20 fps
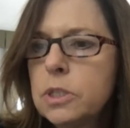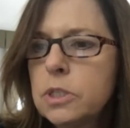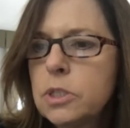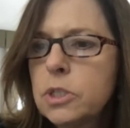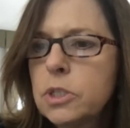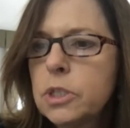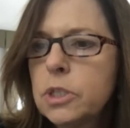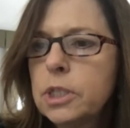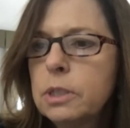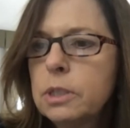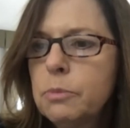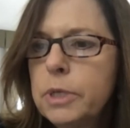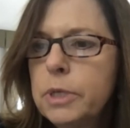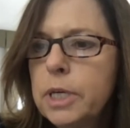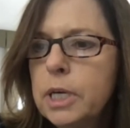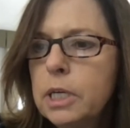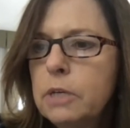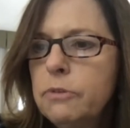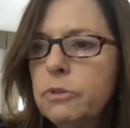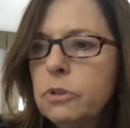the circuit and
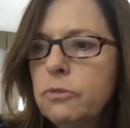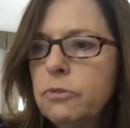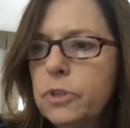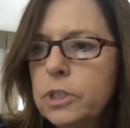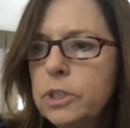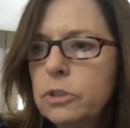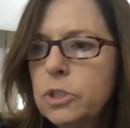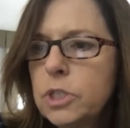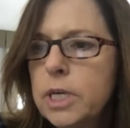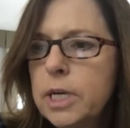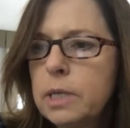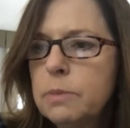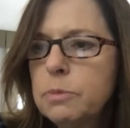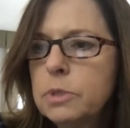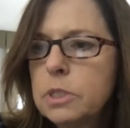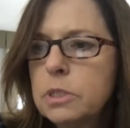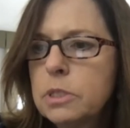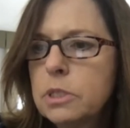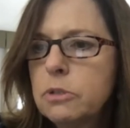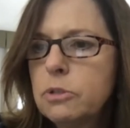behavioral phenotypes
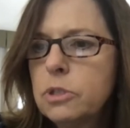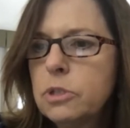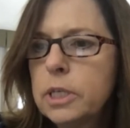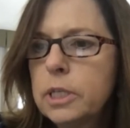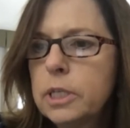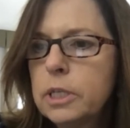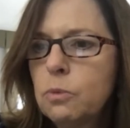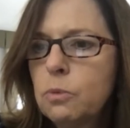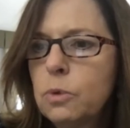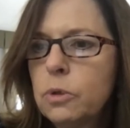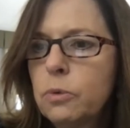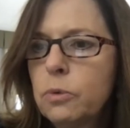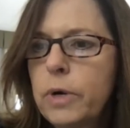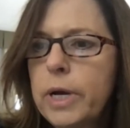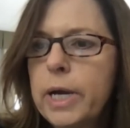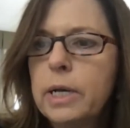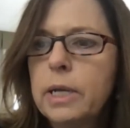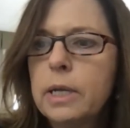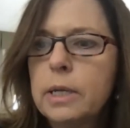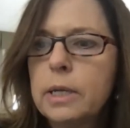associated with
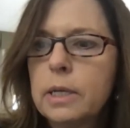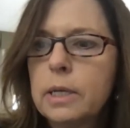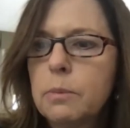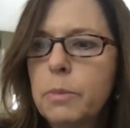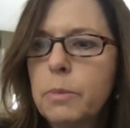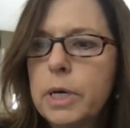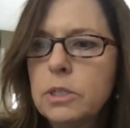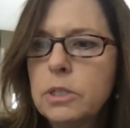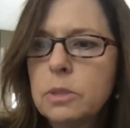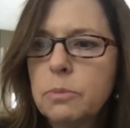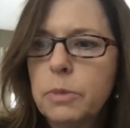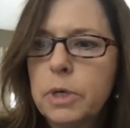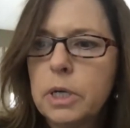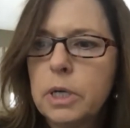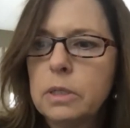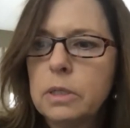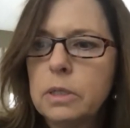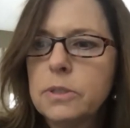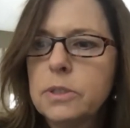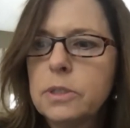rat and mouse
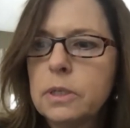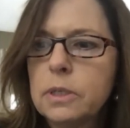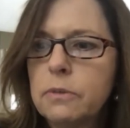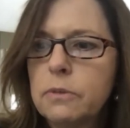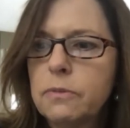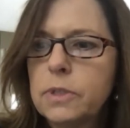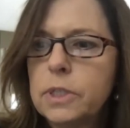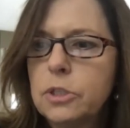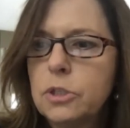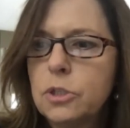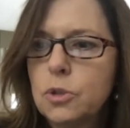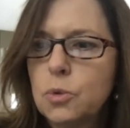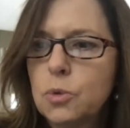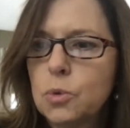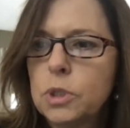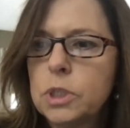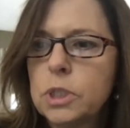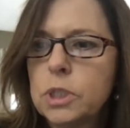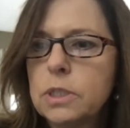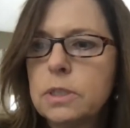models of these
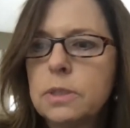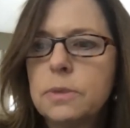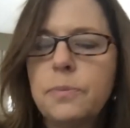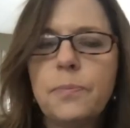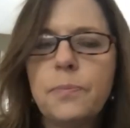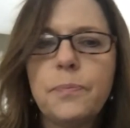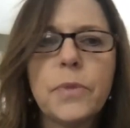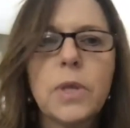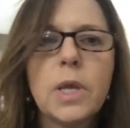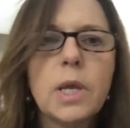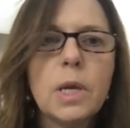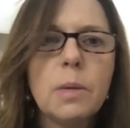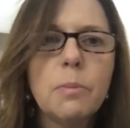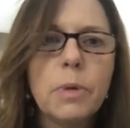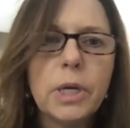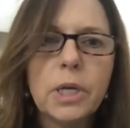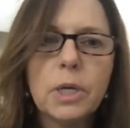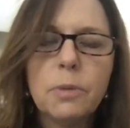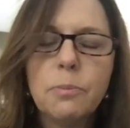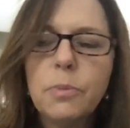disorders.
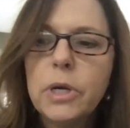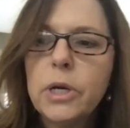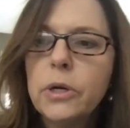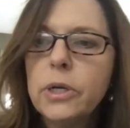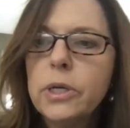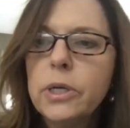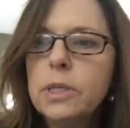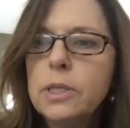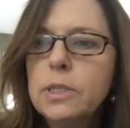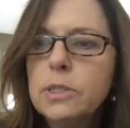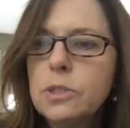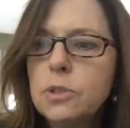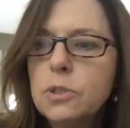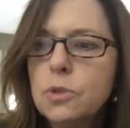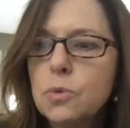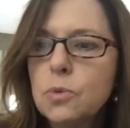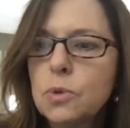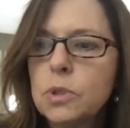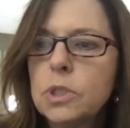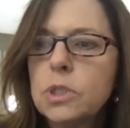By comparing these
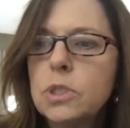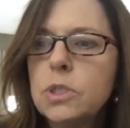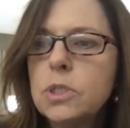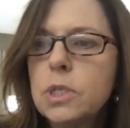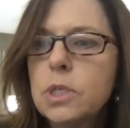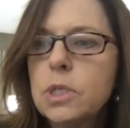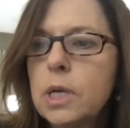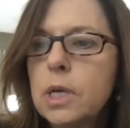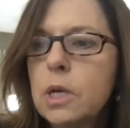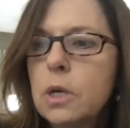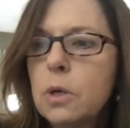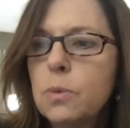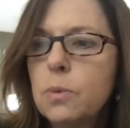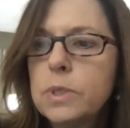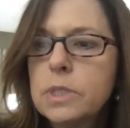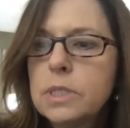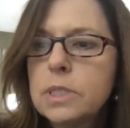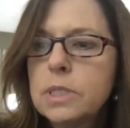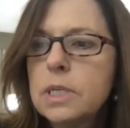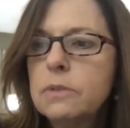disorders with
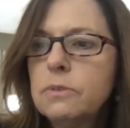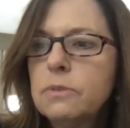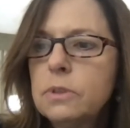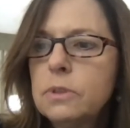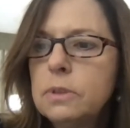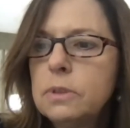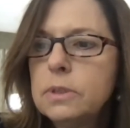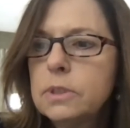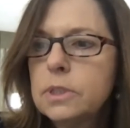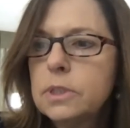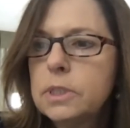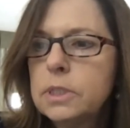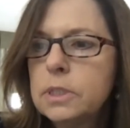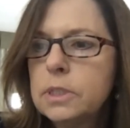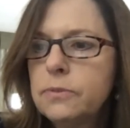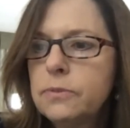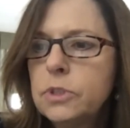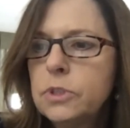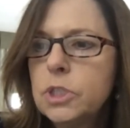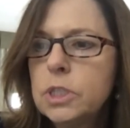several
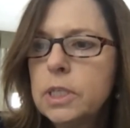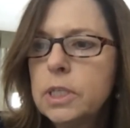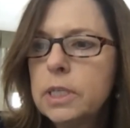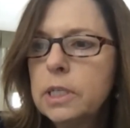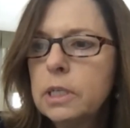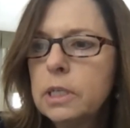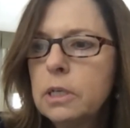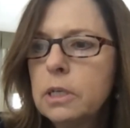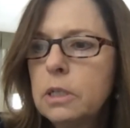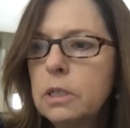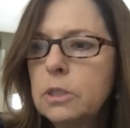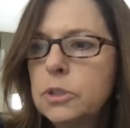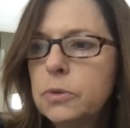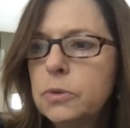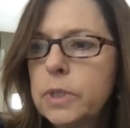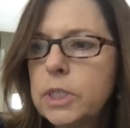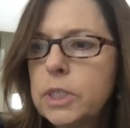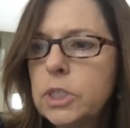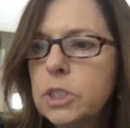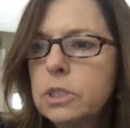different genetic
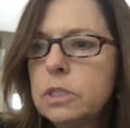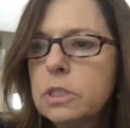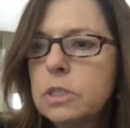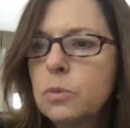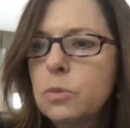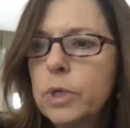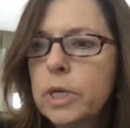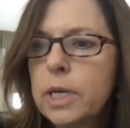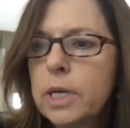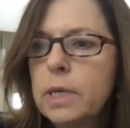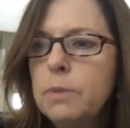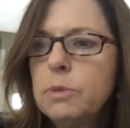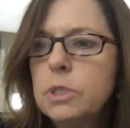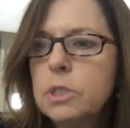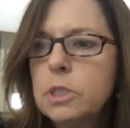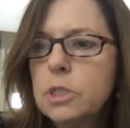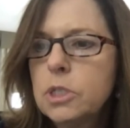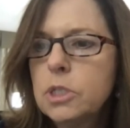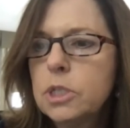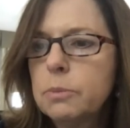alterations, we aim to
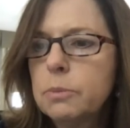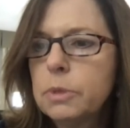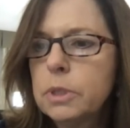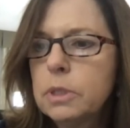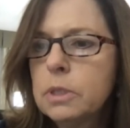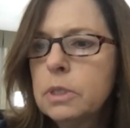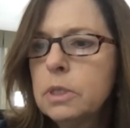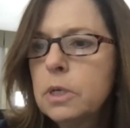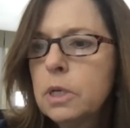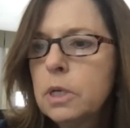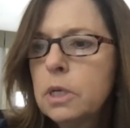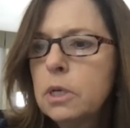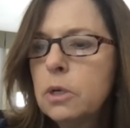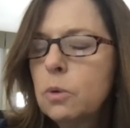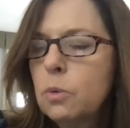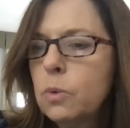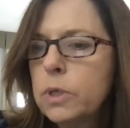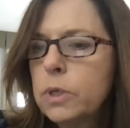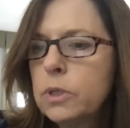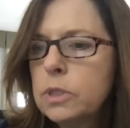determine
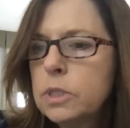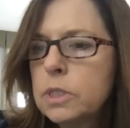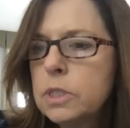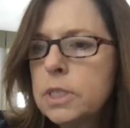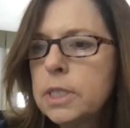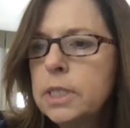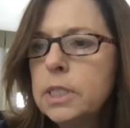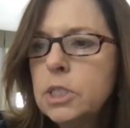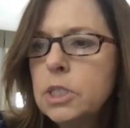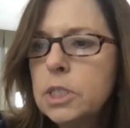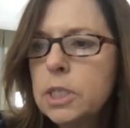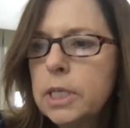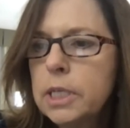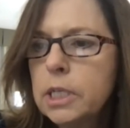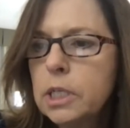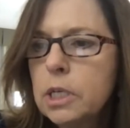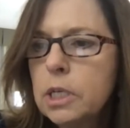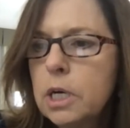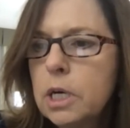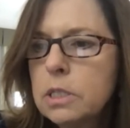whether distinct genetic
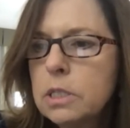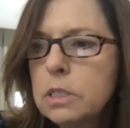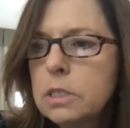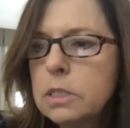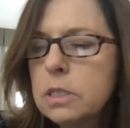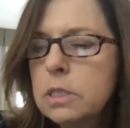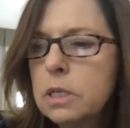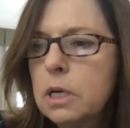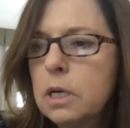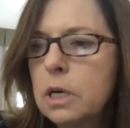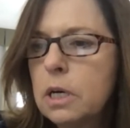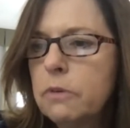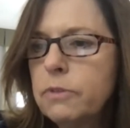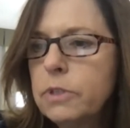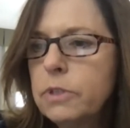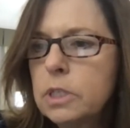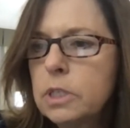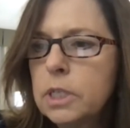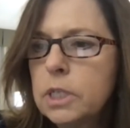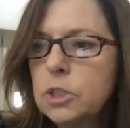causes of
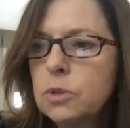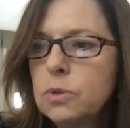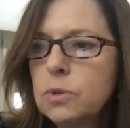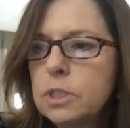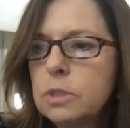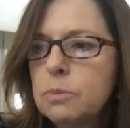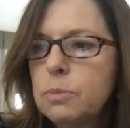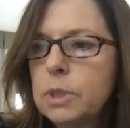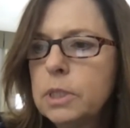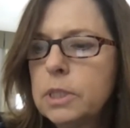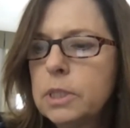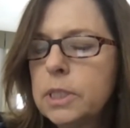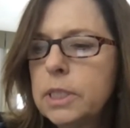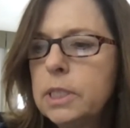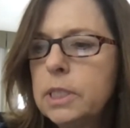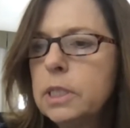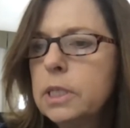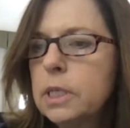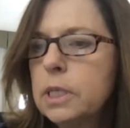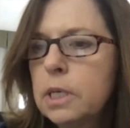intellectual
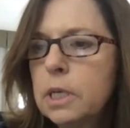disability